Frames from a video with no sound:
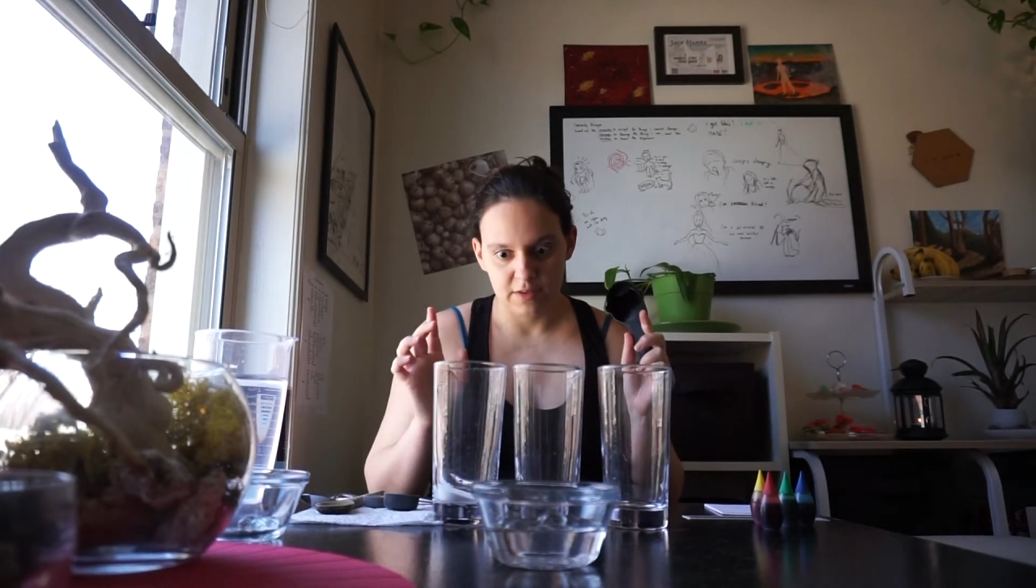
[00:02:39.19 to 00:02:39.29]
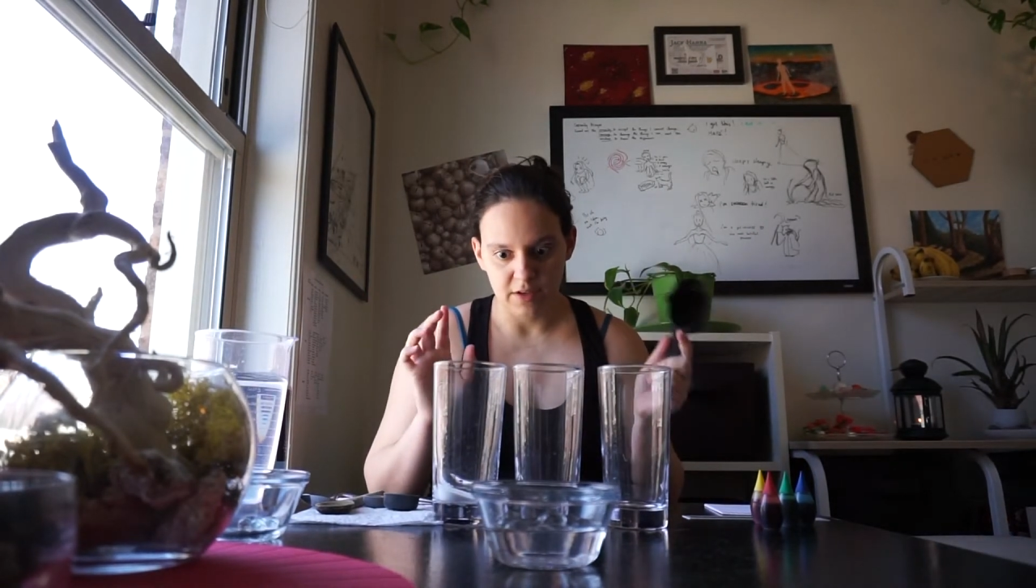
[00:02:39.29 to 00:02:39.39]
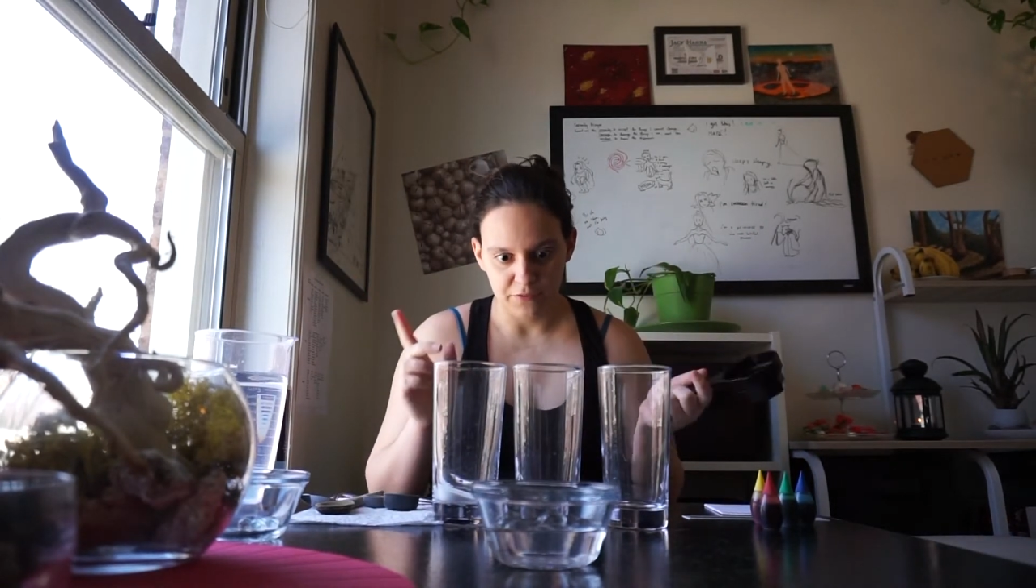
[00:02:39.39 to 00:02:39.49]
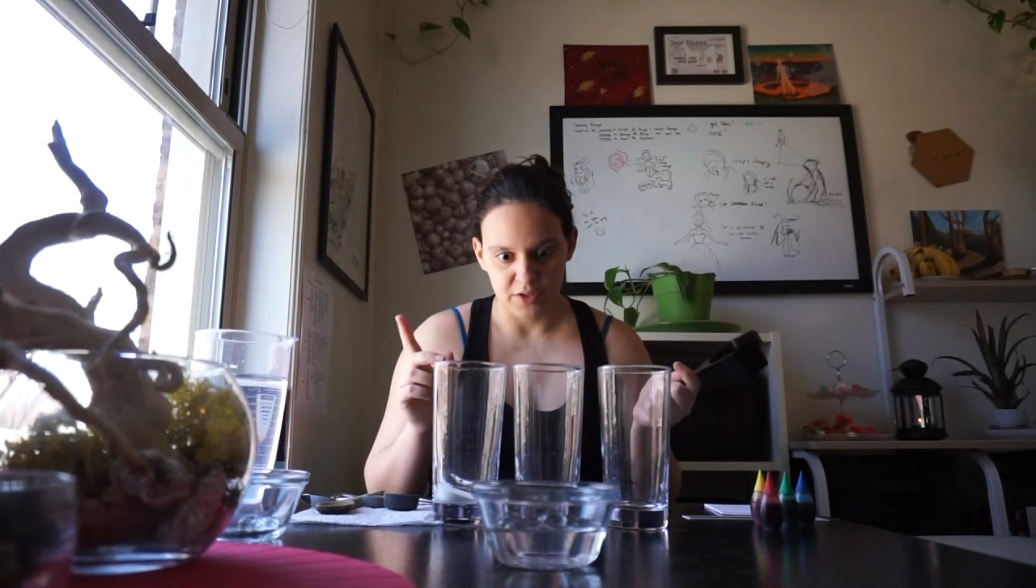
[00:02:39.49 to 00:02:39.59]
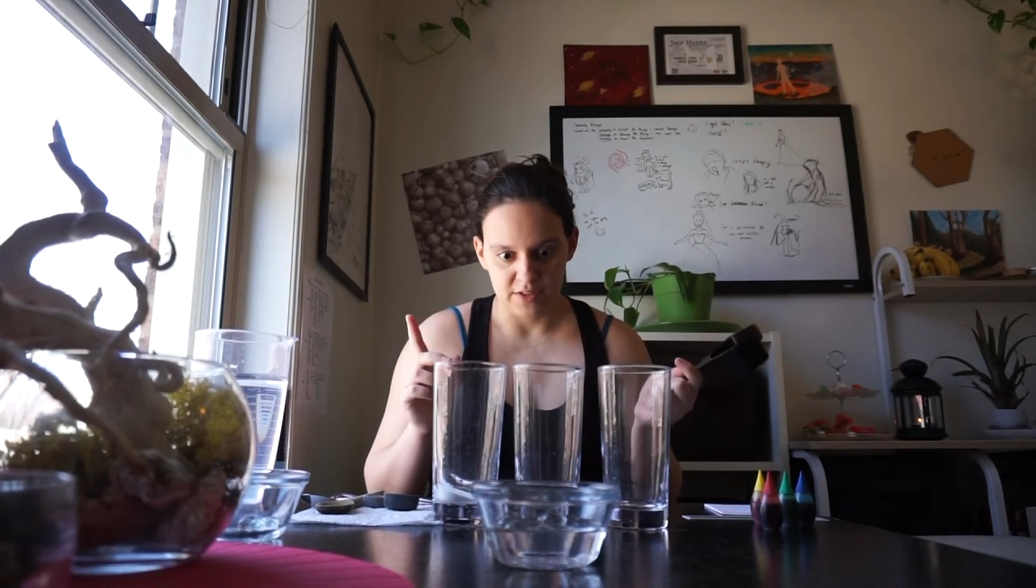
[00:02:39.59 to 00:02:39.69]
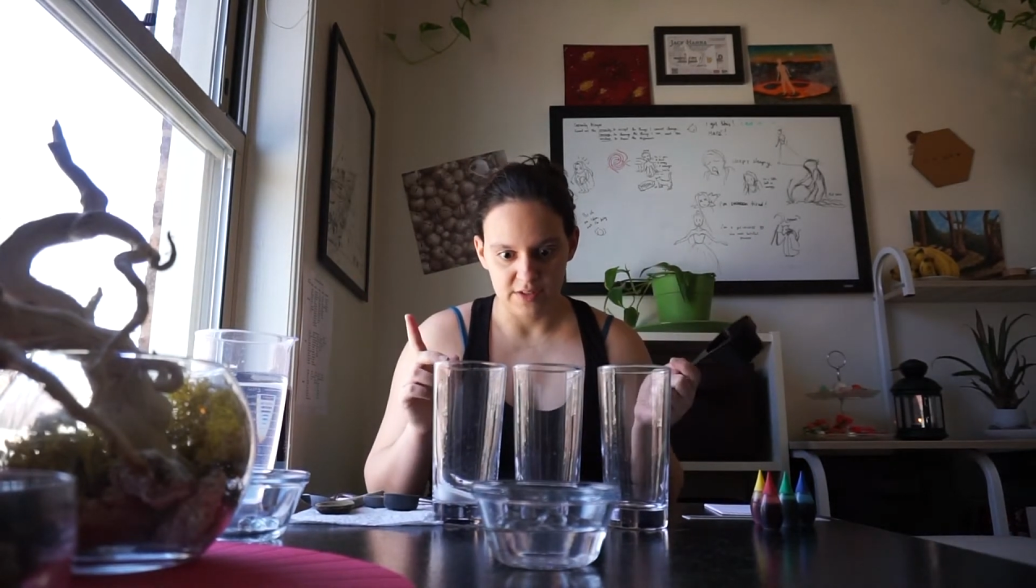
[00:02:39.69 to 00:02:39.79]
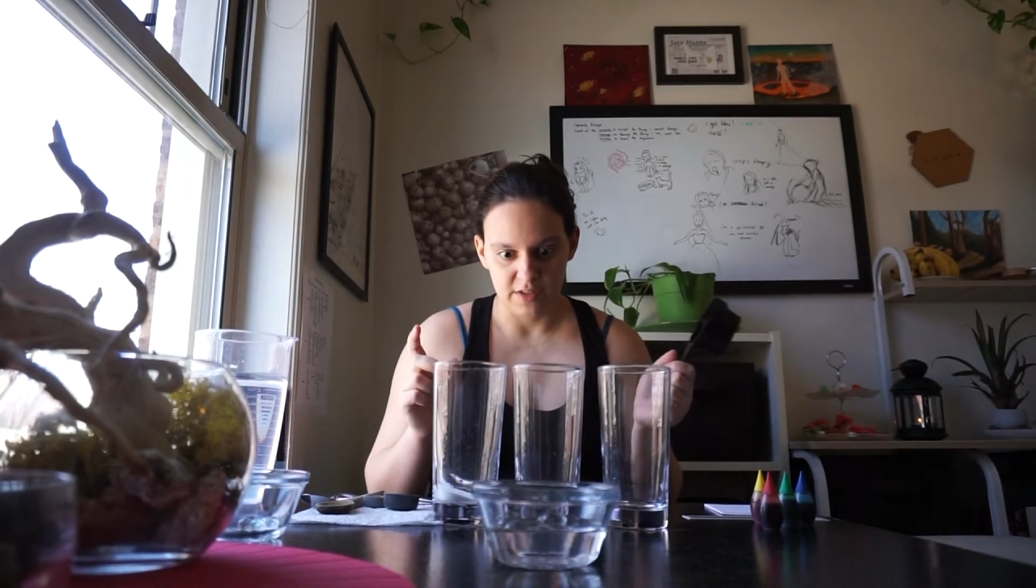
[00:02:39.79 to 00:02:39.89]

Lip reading: difference,